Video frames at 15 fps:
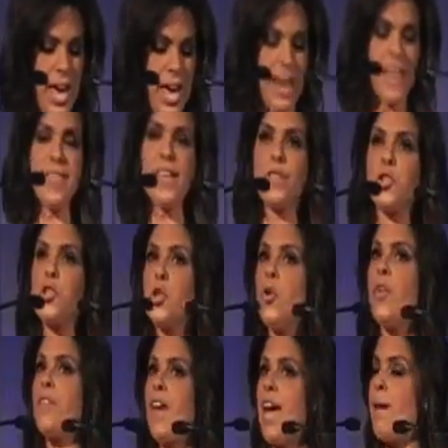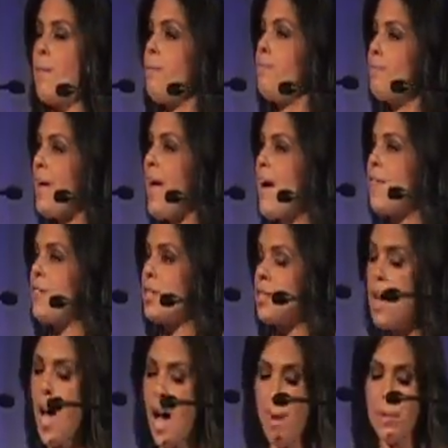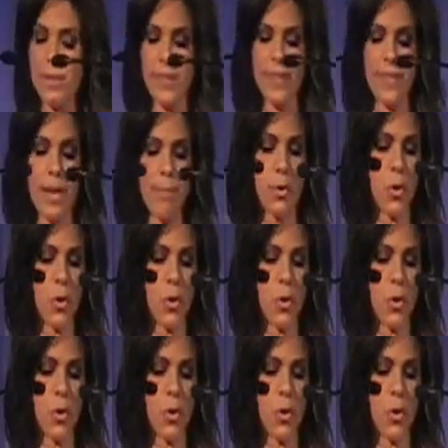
And I think the two of them have in common that they